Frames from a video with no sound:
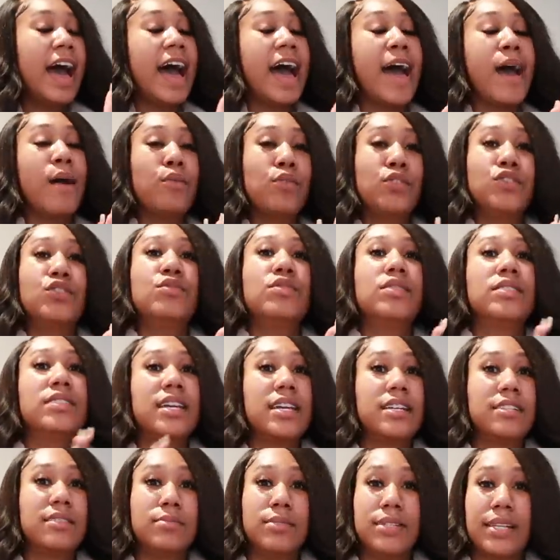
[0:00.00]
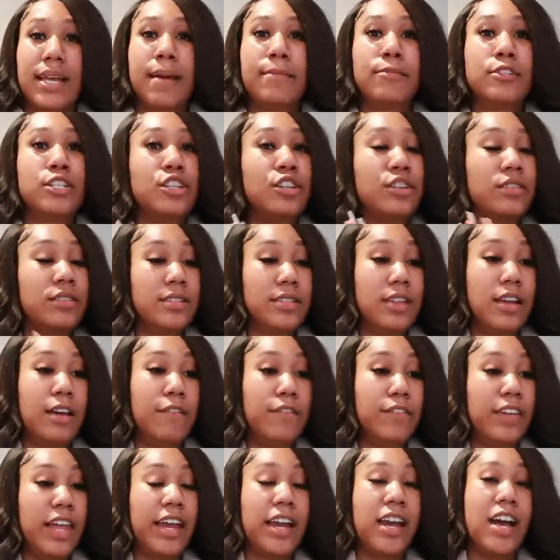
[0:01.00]
I want you to take some time to
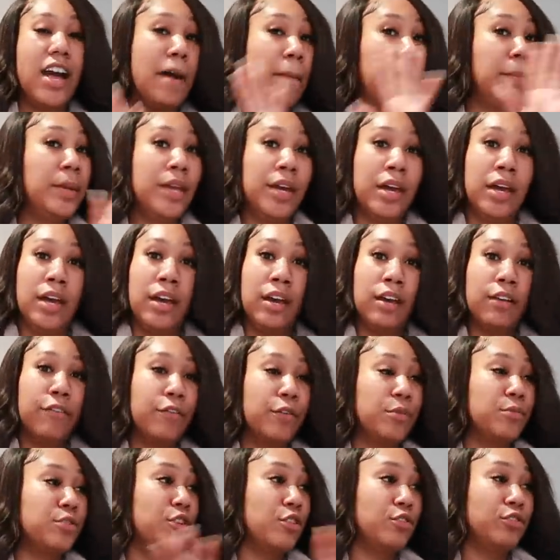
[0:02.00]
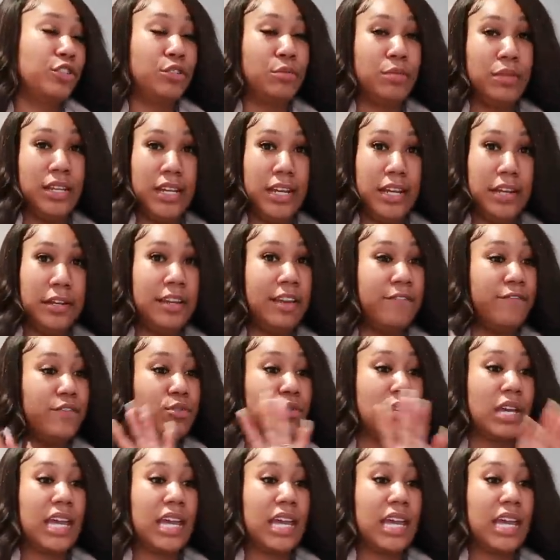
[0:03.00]
yourself, like unplug from social media if you